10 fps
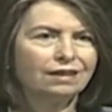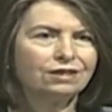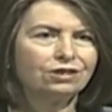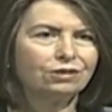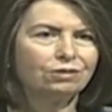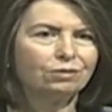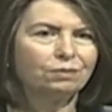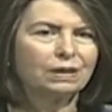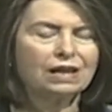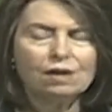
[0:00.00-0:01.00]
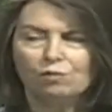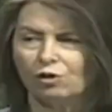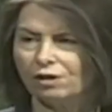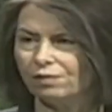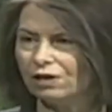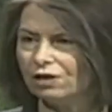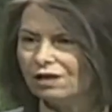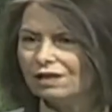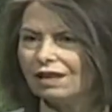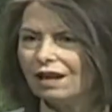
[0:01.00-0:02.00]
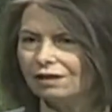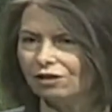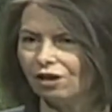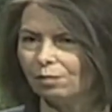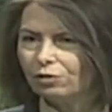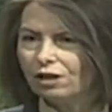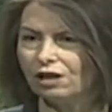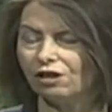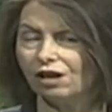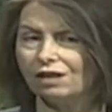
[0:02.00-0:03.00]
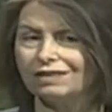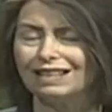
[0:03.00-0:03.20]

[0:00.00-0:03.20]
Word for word: to become more efficient, to cut their operating costs,